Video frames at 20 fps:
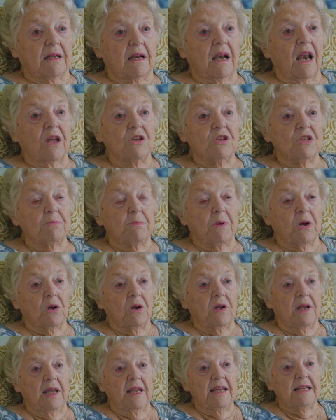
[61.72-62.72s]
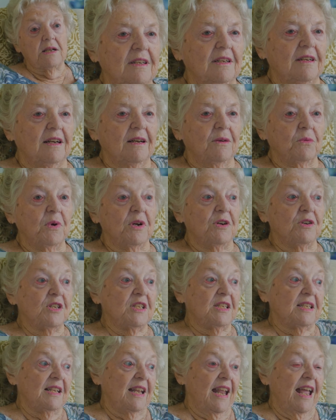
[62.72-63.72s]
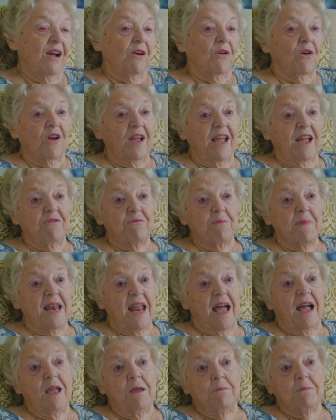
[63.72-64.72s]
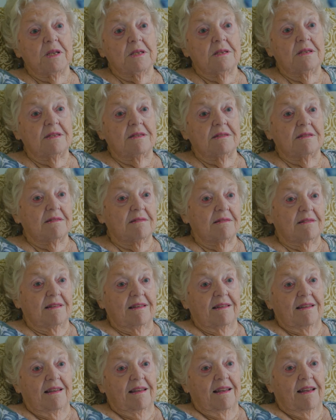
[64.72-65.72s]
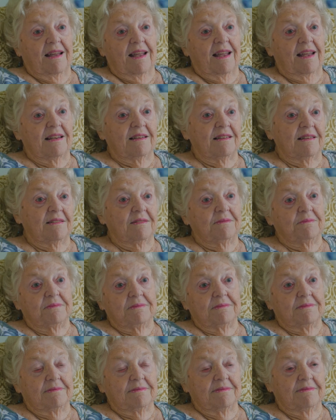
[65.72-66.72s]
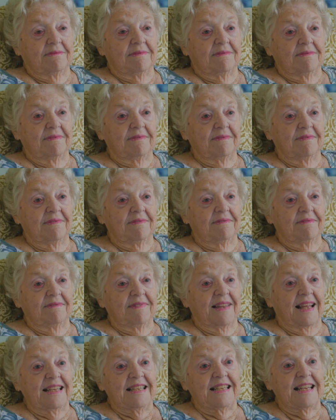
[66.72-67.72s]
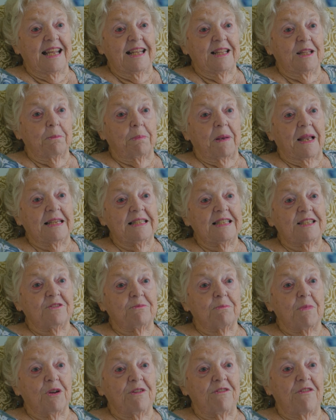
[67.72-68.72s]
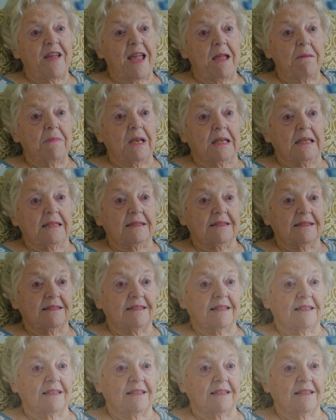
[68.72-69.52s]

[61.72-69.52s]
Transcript: close by, whereas now I have my neighbours and they take the place of my family.